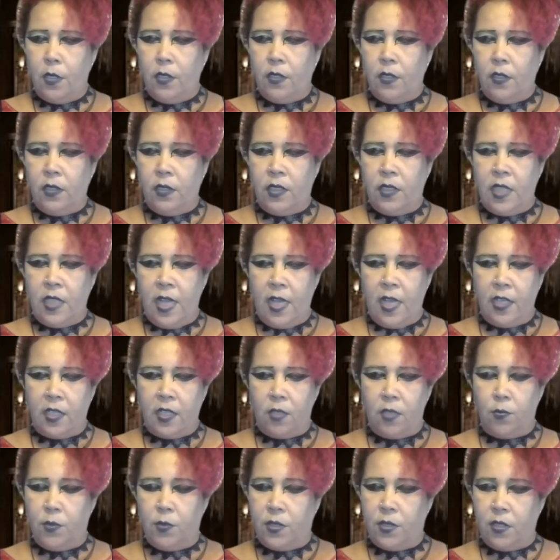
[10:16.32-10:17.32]
Death
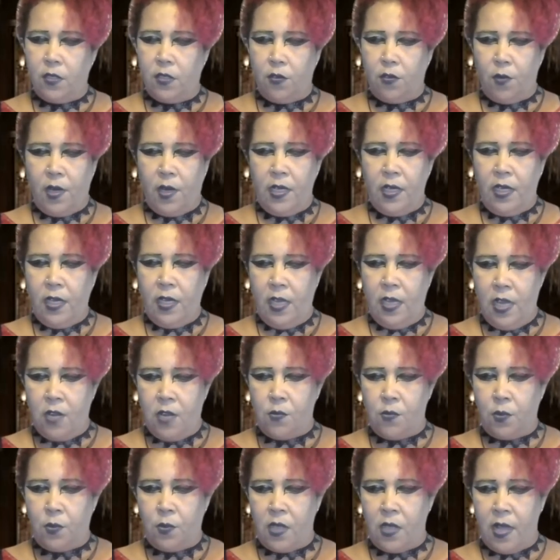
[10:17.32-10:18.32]
was the great
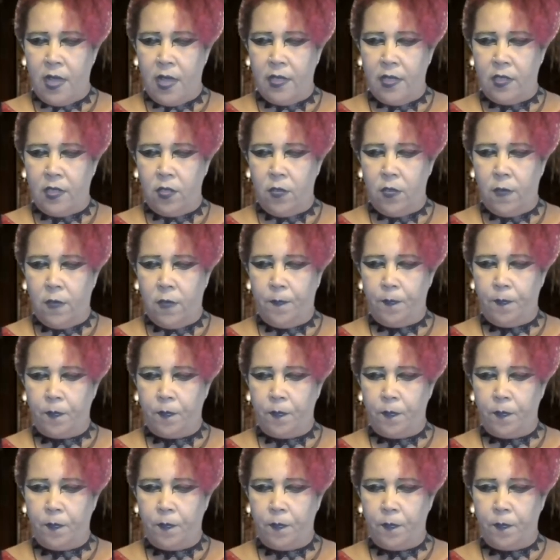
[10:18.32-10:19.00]
equalizer.